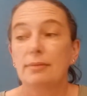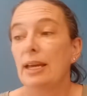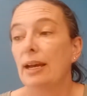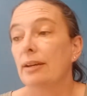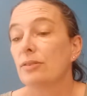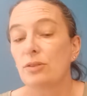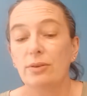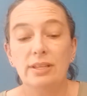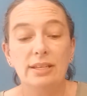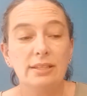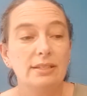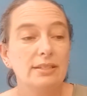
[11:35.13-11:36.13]
Yeah, so I
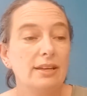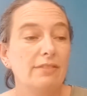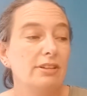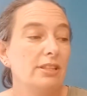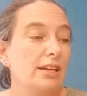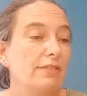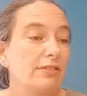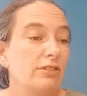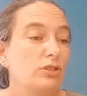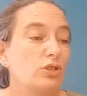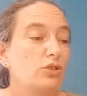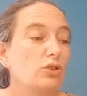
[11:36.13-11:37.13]
think that's everything for
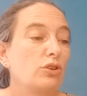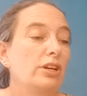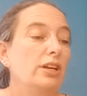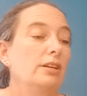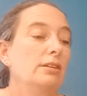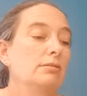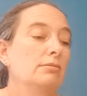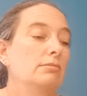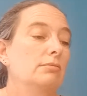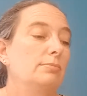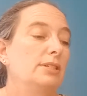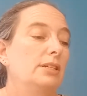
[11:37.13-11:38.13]
the stocking.
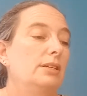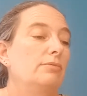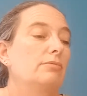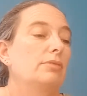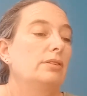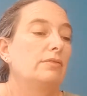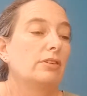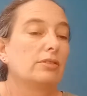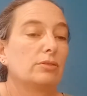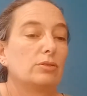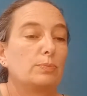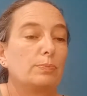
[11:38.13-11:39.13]
Let me get rid of all
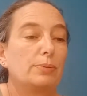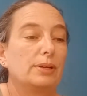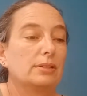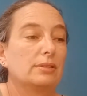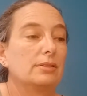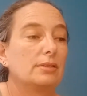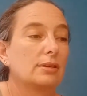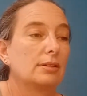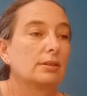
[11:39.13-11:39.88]
those buttons.